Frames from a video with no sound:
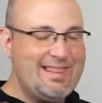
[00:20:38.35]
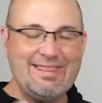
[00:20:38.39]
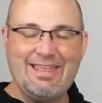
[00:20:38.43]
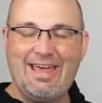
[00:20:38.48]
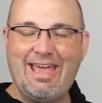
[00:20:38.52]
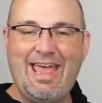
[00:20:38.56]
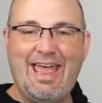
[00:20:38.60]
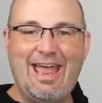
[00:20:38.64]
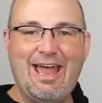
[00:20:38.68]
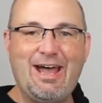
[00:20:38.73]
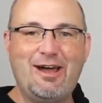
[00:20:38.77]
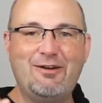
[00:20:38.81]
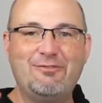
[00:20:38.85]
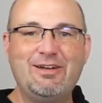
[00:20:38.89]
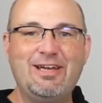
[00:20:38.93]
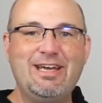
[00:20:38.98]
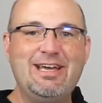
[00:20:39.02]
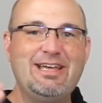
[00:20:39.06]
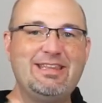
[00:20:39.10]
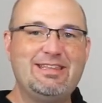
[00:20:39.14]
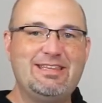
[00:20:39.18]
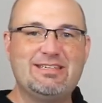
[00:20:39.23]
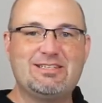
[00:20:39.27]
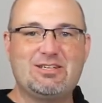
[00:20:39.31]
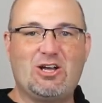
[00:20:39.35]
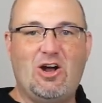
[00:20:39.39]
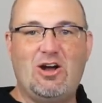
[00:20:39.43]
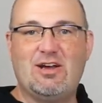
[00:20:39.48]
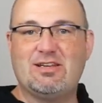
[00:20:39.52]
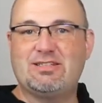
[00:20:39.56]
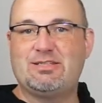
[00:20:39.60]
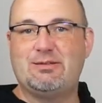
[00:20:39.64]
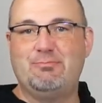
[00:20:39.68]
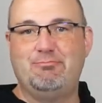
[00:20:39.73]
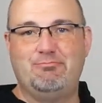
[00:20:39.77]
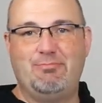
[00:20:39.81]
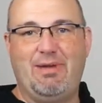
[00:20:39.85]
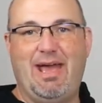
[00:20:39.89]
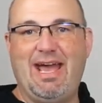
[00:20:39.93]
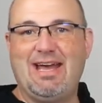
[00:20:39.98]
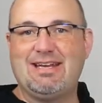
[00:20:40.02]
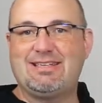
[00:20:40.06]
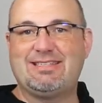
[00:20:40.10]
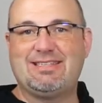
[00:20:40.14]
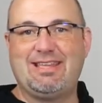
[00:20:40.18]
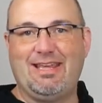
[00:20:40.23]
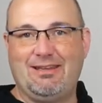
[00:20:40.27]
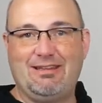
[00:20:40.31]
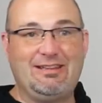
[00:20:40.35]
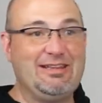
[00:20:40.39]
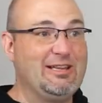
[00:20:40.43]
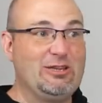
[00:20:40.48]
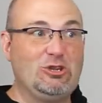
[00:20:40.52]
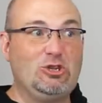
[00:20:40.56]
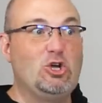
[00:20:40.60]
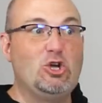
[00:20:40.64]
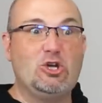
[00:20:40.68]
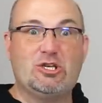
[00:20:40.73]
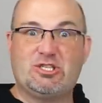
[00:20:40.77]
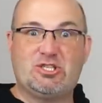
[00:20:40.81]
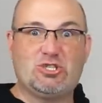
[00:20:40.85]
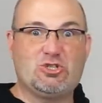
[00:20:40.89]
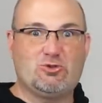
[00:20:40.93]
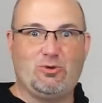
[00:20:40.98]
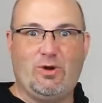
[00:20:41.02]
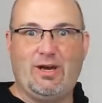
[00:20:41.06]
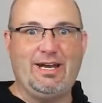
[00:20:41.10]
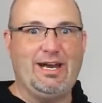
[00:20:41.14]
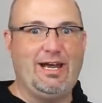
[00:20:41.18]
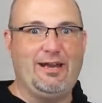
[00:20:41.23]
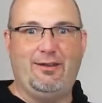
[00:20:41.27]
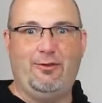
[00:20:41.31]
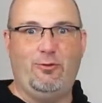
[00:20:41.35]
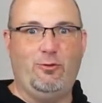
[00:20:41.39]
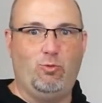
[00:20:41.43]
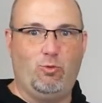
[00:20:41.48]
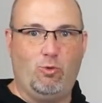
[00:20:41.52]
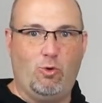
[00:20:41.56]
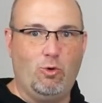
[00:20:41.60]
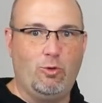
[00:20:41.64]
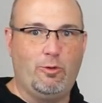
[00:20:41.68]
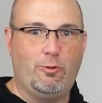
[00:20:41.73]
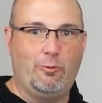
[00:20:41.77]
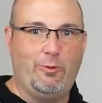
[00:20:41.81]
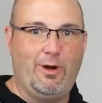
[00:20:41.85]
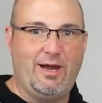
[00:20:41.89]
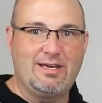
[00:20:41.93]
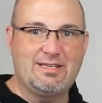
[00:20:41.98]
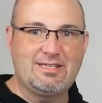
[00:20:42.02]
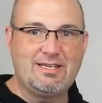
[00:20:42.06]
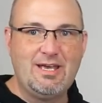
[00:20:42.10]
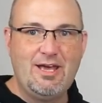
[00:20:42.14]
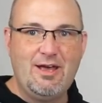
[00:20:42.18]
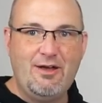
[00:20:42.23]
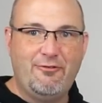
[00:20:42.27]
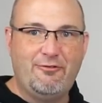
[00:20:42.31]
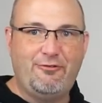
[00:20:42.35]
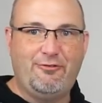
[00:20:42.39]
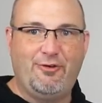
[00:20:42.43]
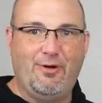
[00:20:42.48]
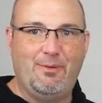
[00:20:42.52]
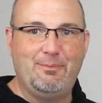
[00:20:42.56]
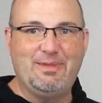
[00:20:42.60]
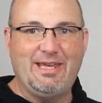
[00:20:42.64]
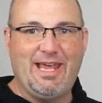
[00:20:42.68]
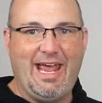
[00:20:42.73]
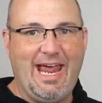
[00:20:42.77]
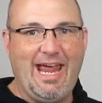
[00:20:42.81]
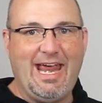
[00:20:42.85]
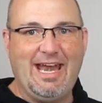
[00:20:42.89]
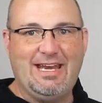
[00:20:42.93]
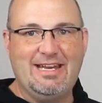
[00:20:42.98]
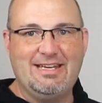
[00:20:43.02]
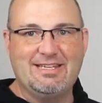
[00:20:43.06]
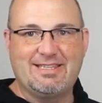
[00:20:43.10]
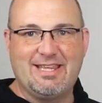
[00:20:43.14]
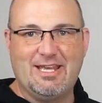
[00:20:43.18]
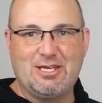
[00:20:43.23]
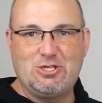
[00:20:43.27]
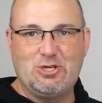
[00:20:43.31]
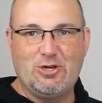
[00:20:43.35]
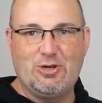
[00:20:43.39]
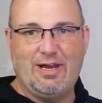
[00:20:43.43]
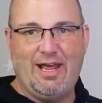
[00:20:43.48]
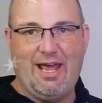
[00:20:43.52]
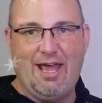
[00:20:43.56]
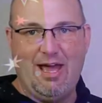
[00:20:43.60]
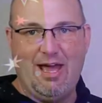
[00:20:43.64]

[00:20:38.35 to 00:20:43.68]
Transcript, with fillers: they have these awesome mats that look straight out of the roller rinks from the 80s that you could